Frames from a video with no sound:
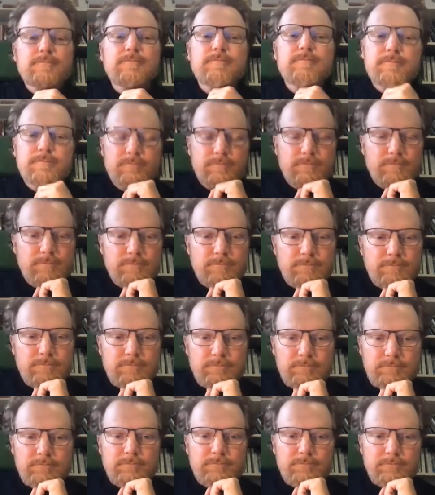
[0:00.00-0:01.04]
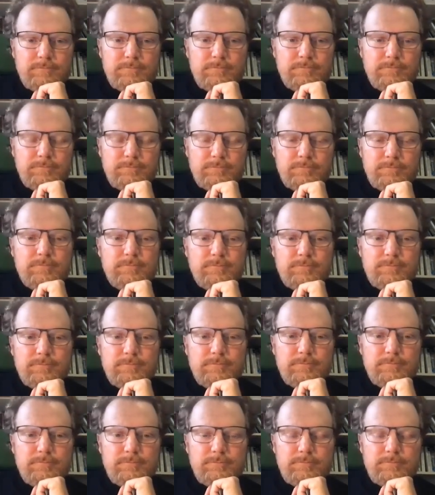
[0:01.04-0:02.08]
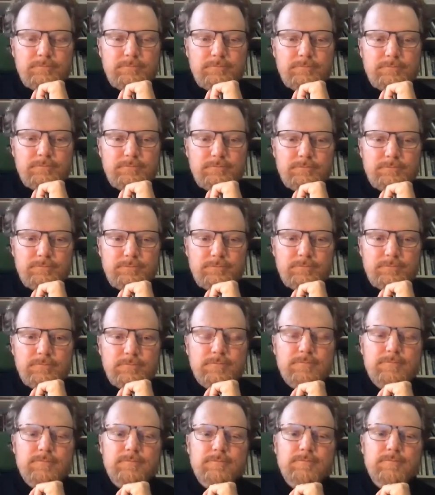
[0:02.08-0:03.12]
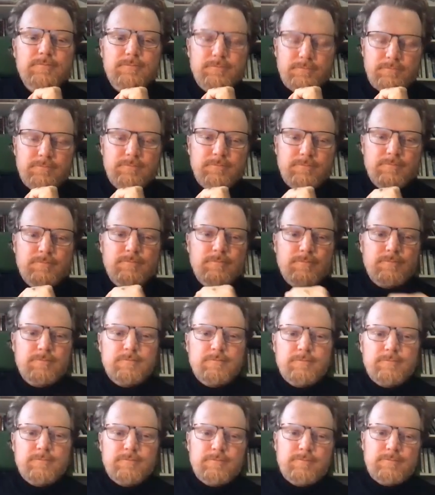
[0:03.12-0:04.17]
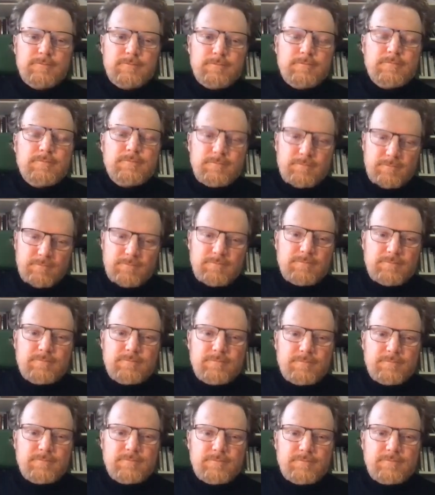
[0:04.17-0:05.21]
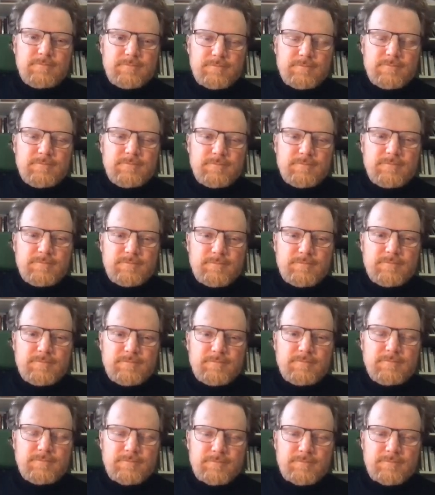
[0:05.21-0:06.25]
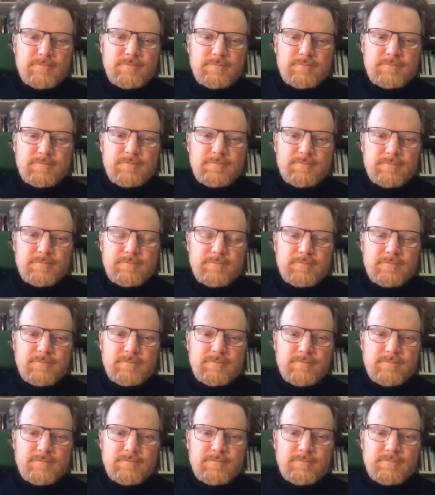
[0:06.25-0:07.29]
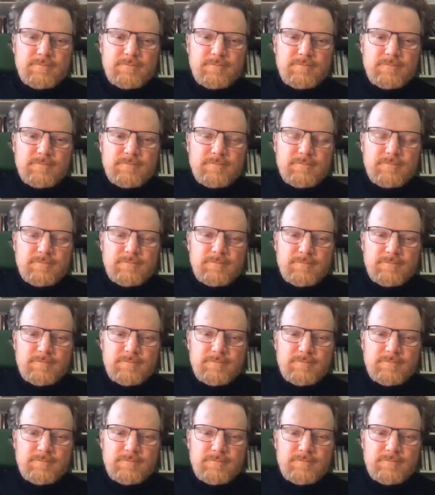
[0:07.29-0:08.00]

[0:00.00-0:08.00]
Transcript: The person shown says nothing.